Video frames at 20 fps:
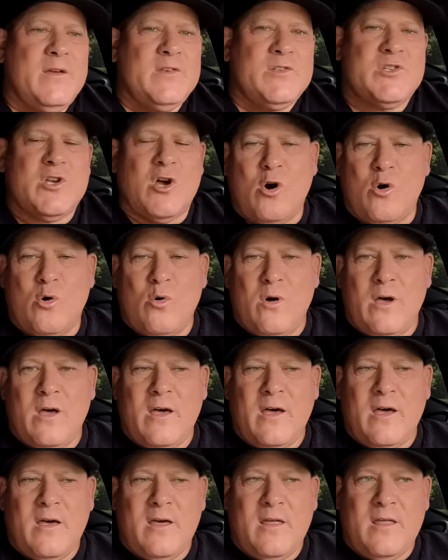So
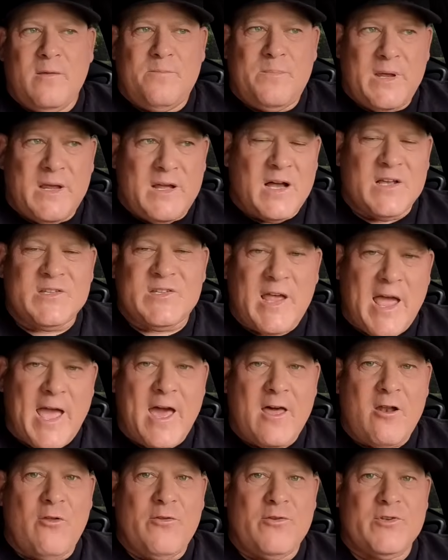because I
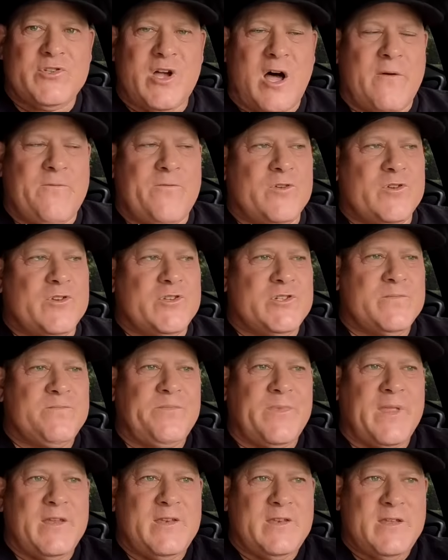had all those offers,
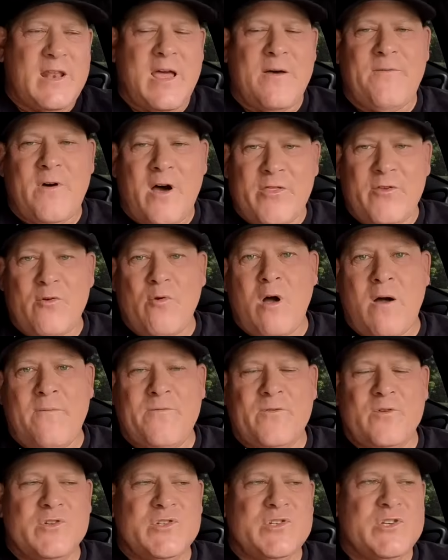I did have other
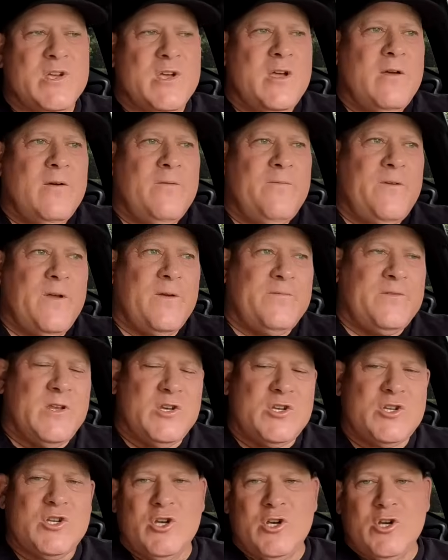offers
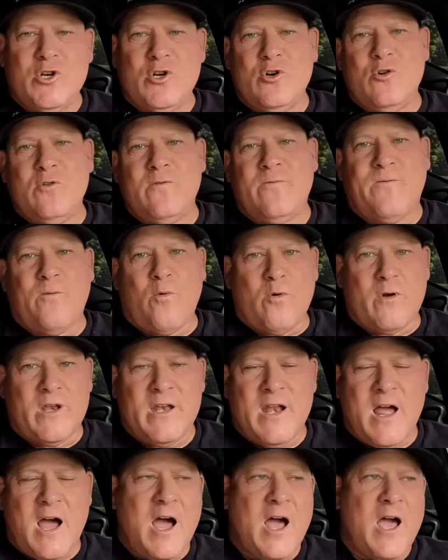52,
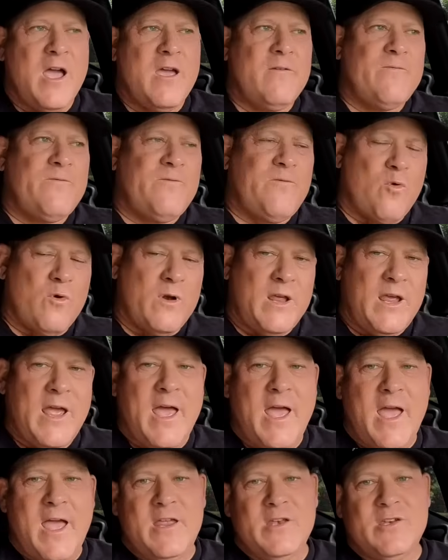49,
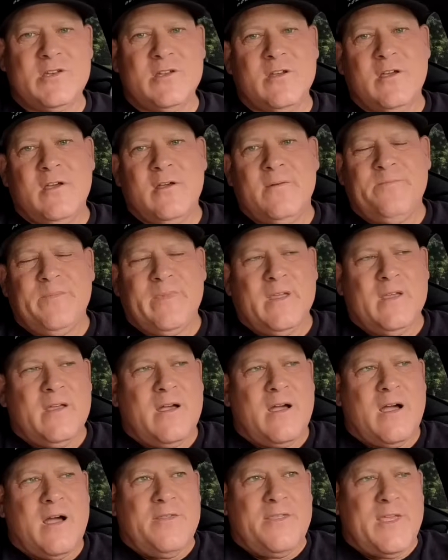48.
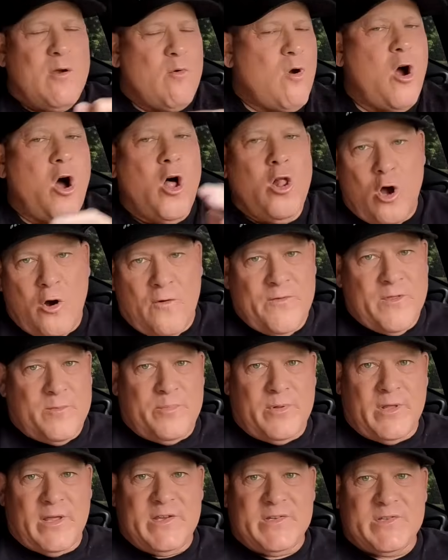They were all over the
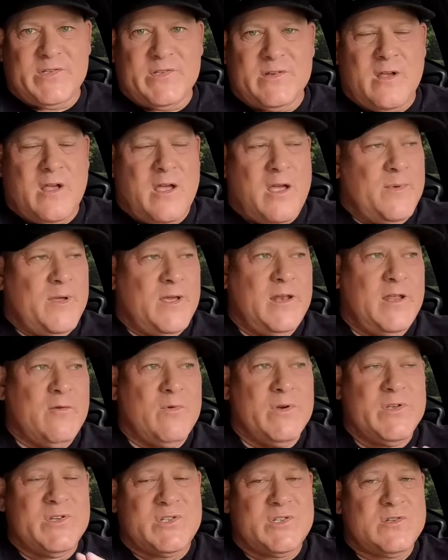place. I mean, it
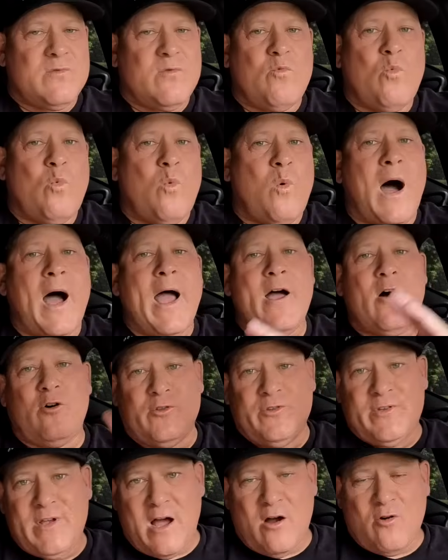was
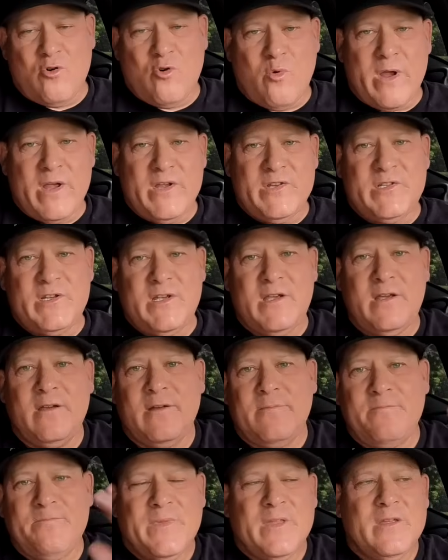wild how crazy
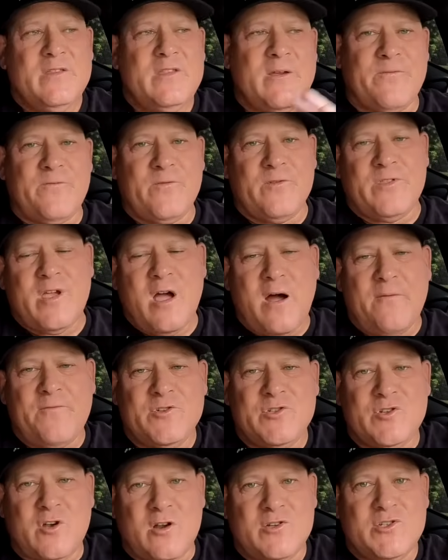different the
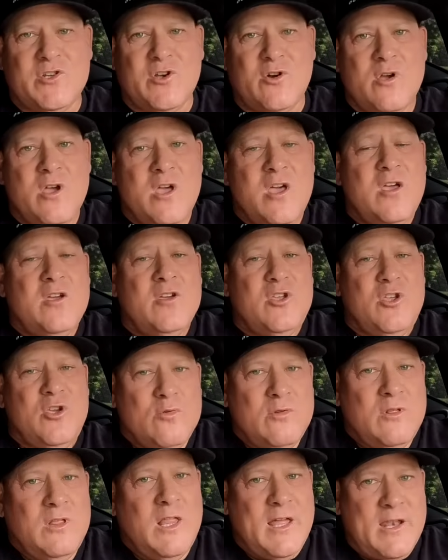offers are. So
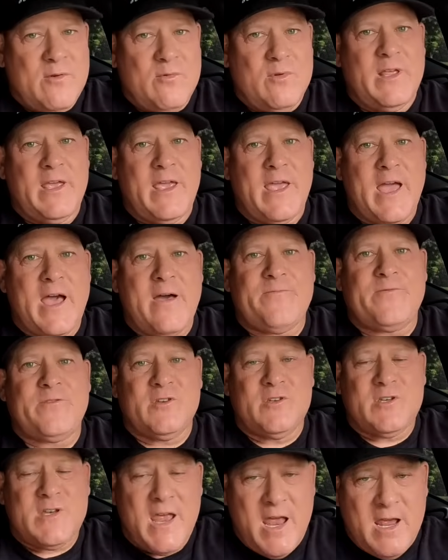you literally have
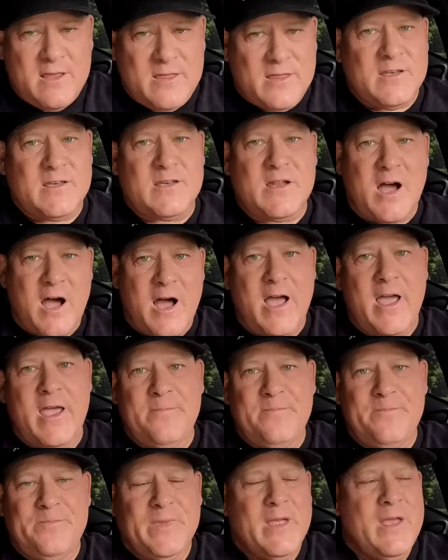to take the
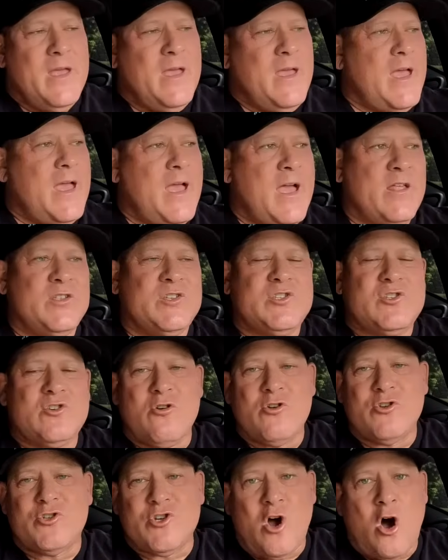time and
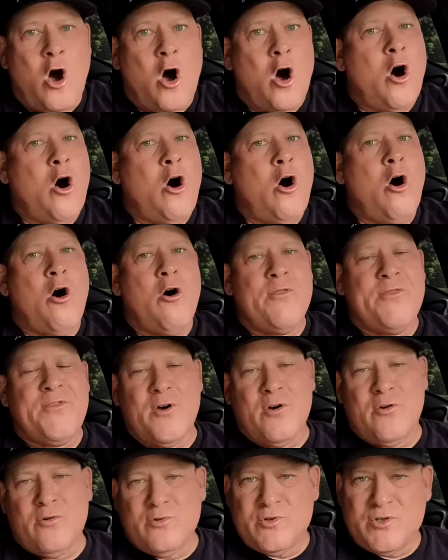search all
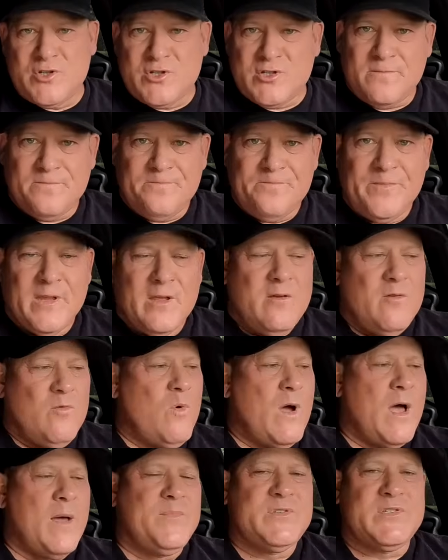those
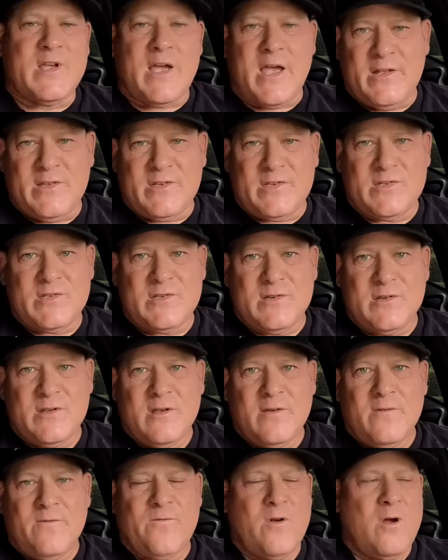websites
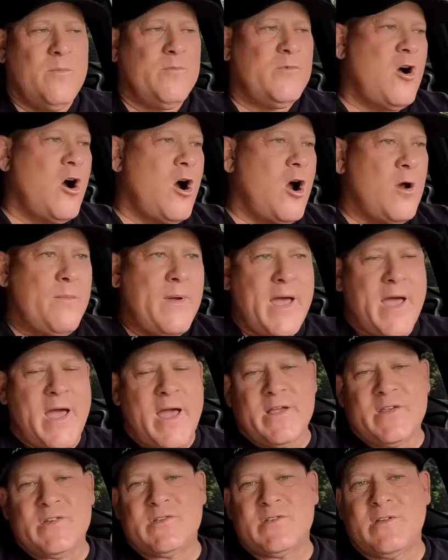from
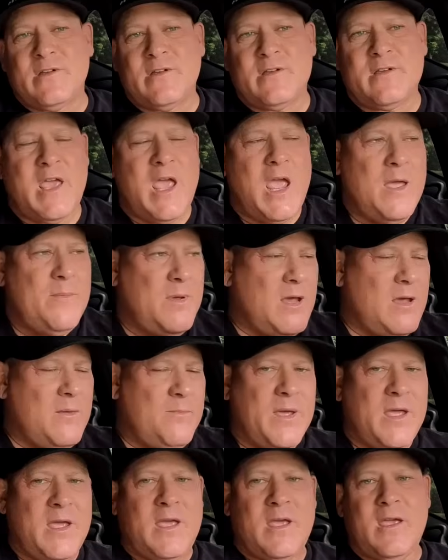CarMax to
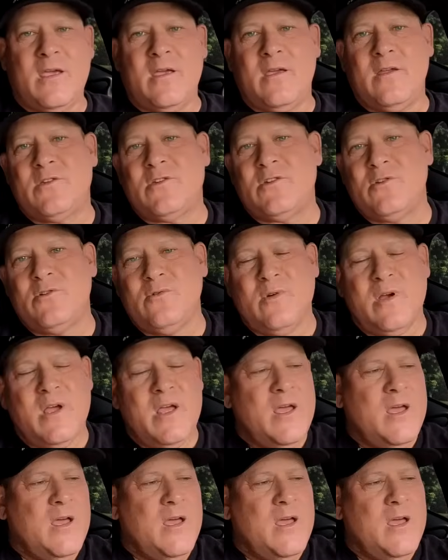KBB to,